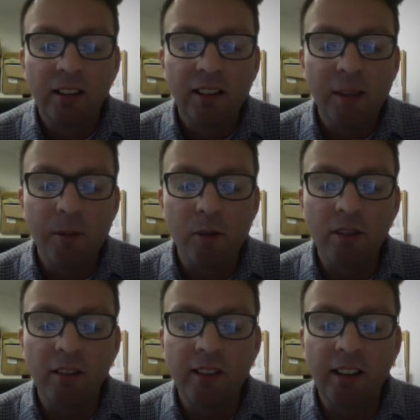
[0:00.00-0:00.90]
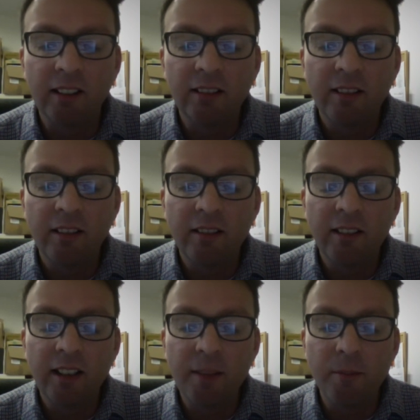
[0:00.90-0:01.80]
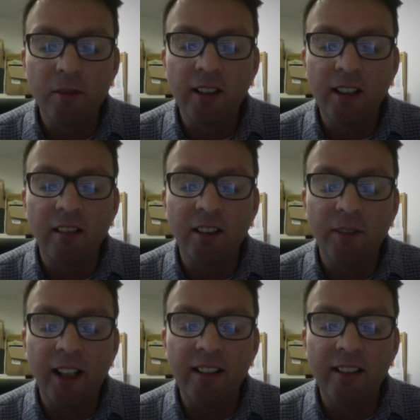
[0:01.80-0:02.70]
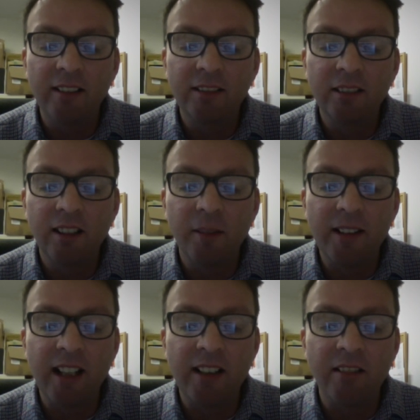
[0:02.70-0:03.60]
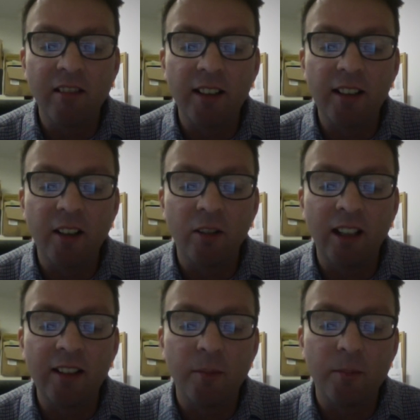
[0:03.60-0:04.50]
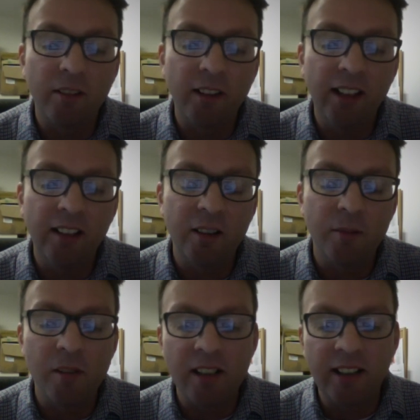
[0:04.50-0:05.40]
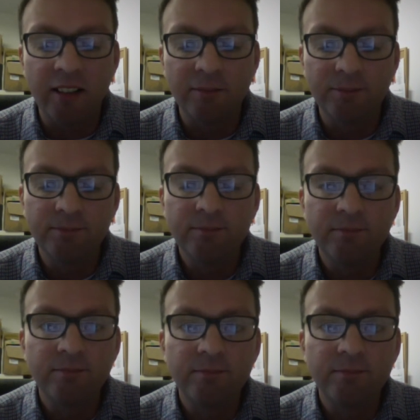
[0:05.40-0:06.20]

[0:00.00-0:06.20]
important to it's important to cultivate, like we said, your own soul and your body and your mind. Yes,